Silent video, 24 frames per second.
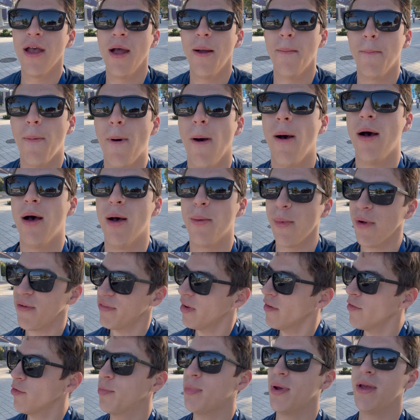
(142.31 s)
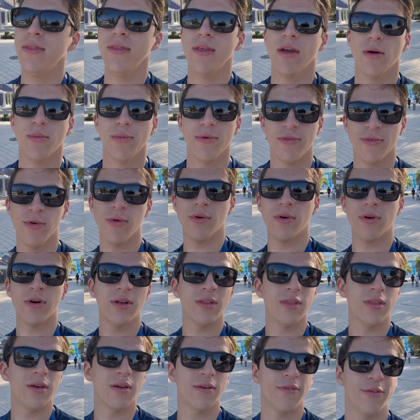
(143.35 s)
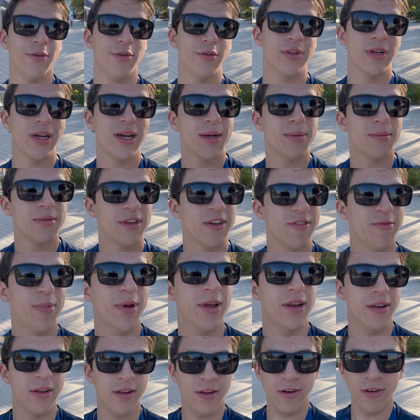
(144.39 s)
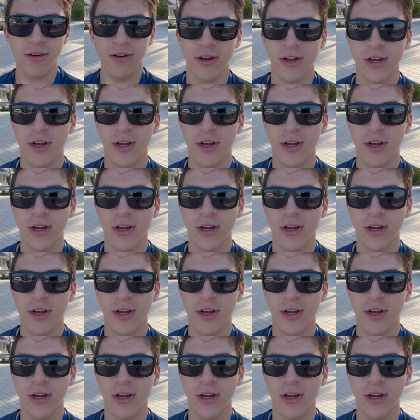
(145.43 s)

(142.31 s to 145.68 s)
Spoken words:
But I've never been there before in the few times I've been here.